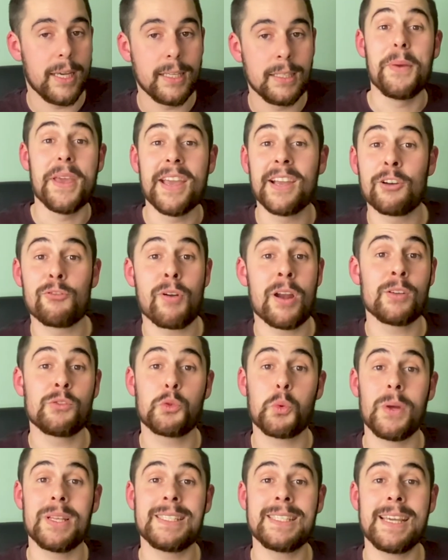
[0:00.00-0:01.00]
being around
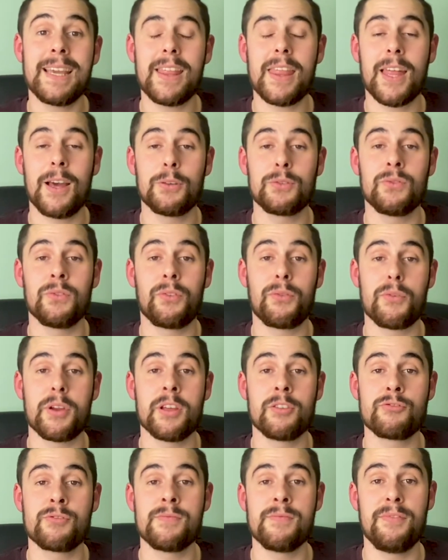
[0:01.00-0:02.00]

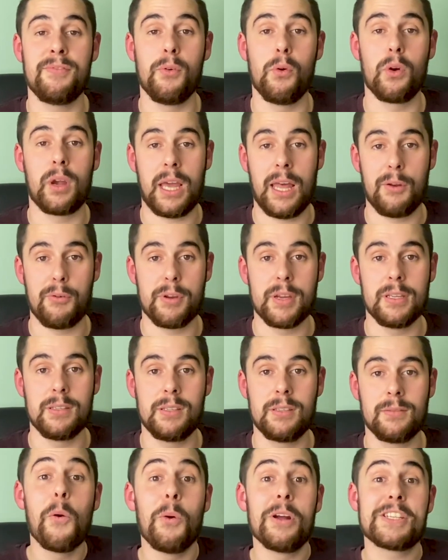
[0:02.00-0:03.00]
28,304
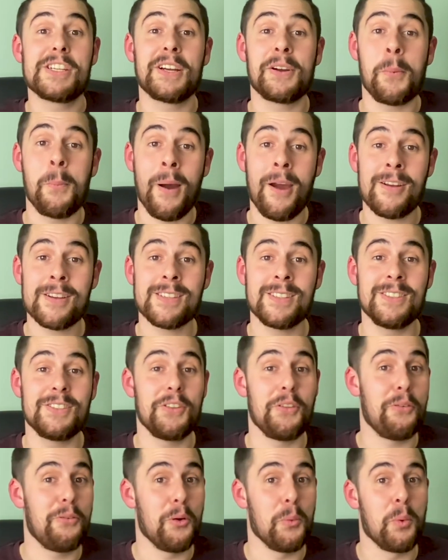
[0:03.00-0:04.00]
calories, which in comparison to
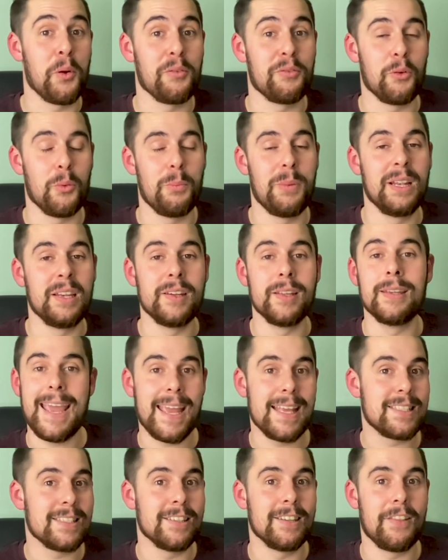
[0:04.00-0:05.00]
the 4.4 billion
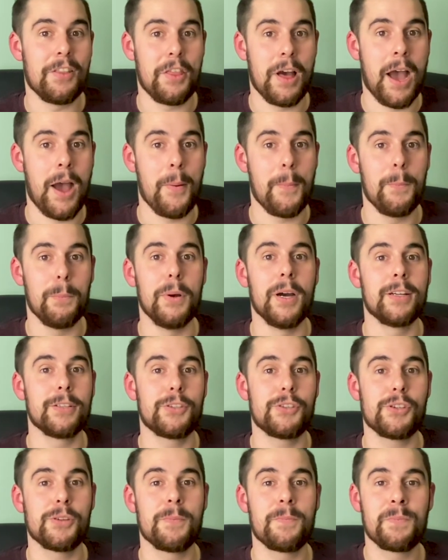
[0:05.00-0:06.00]
isn't that
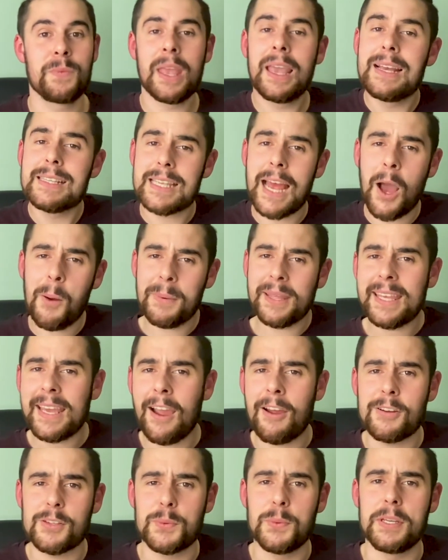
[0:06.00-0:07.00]
much. So how many
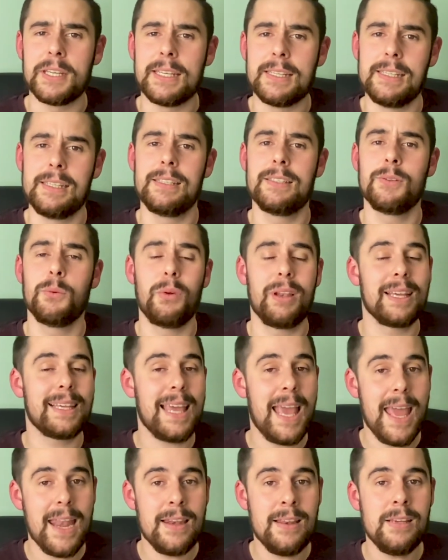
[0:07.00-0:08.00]
carrots would he need? Well,
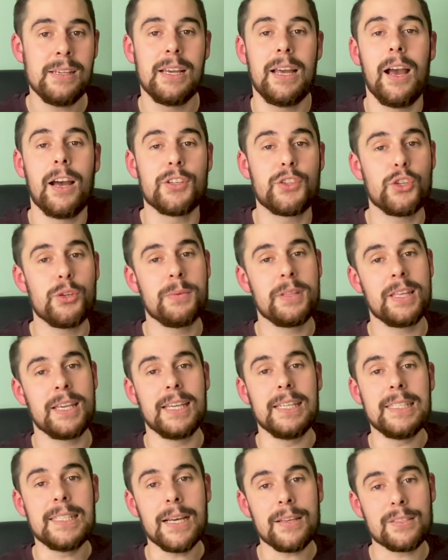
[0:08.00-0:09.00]
again, assuming that
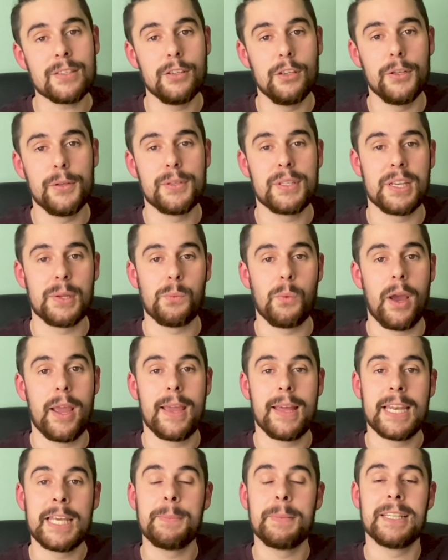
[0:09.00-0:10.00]
he doesn't lose any weight
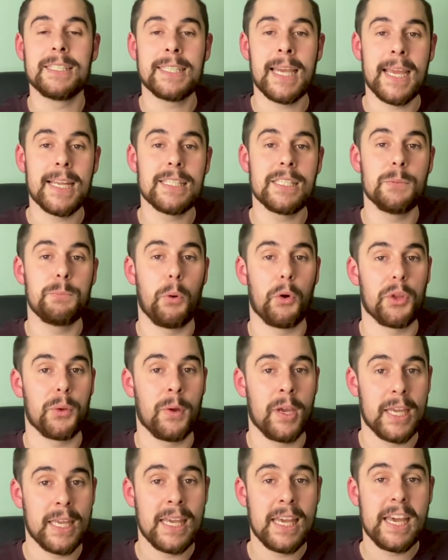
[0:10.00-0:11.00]
and he maintains his body
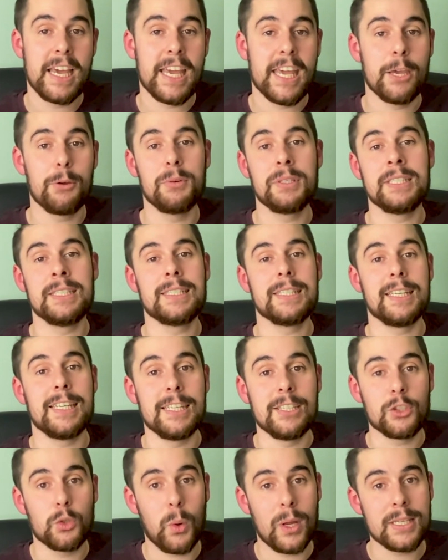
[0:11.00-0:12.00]
weight, he would need to
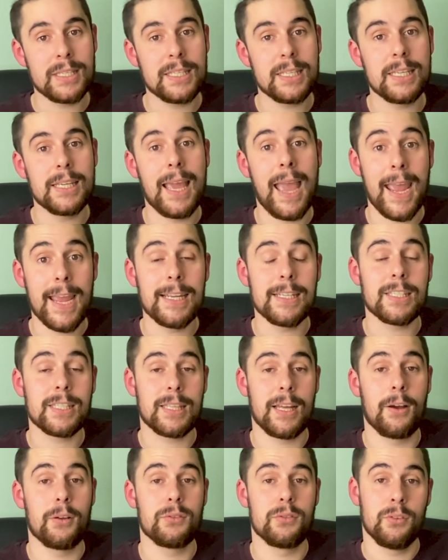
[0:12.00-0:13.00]
eat
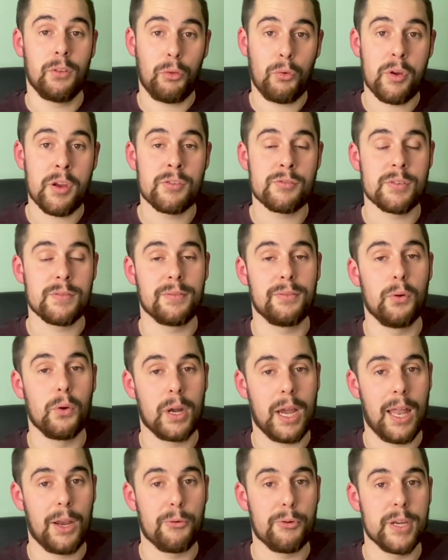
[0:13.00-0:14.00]
28,304
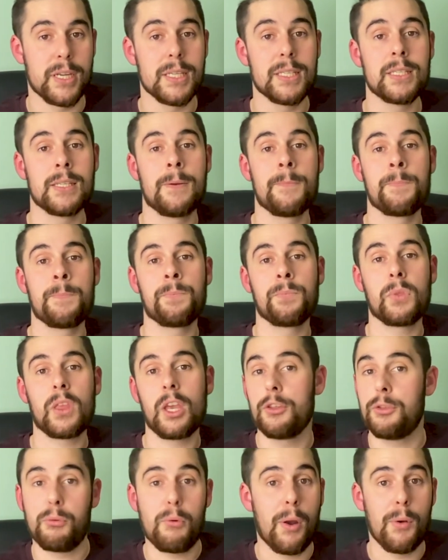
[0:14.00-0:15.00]
calories
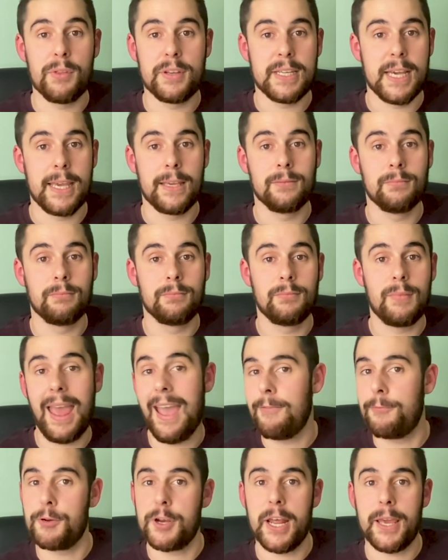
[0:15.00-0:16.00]
throughout the day,
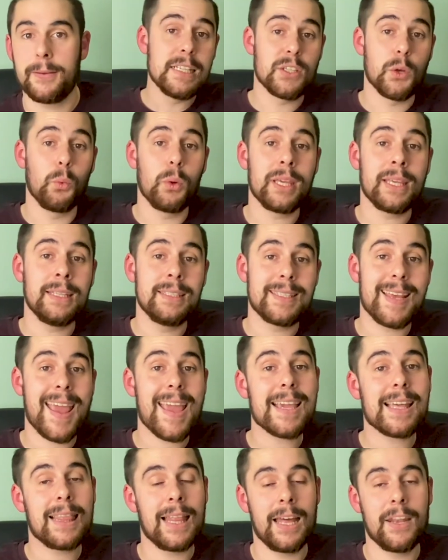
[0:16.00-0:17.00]
every day. So we can
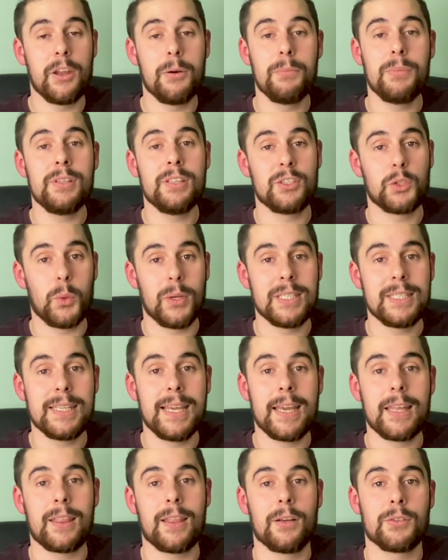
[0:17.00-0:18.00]
take that number, the
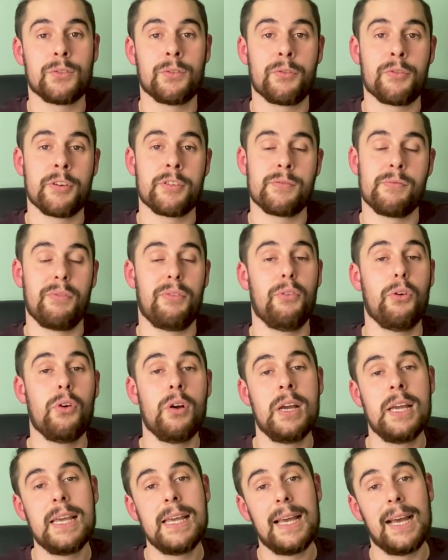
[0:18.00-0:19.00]
28,304,
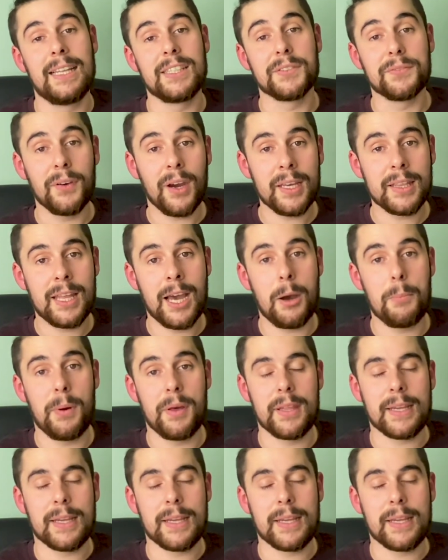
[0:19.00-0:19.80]
and divide that by the